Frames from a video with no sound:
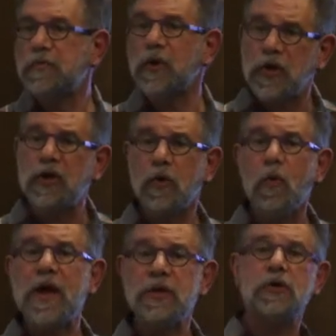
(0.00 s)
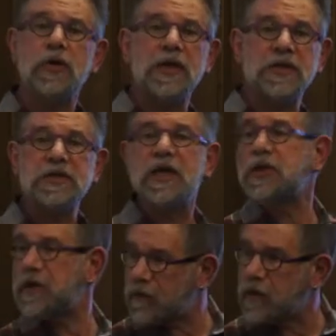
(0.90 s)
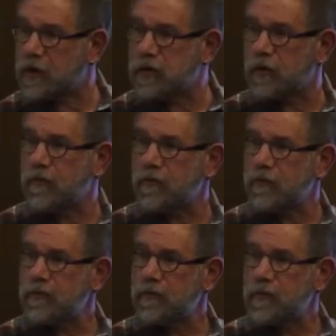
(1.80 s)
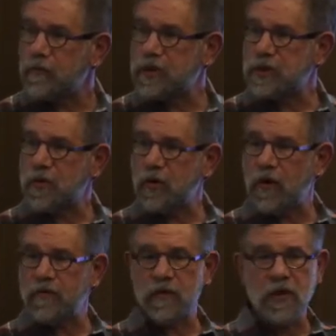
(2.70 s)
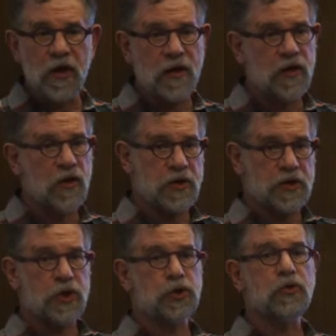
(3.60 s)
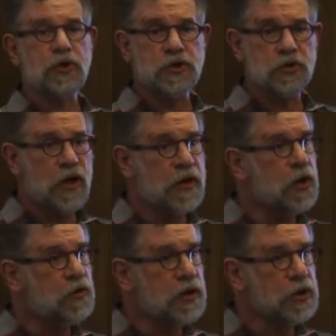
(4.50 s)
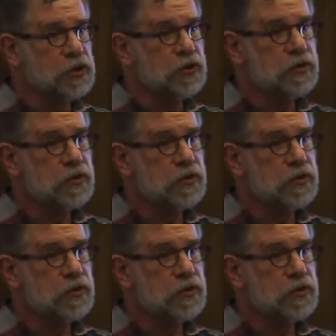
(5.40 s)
You build it in a way that you can extend it if you need to, which is more often than not an architectural issue, not a coding issue.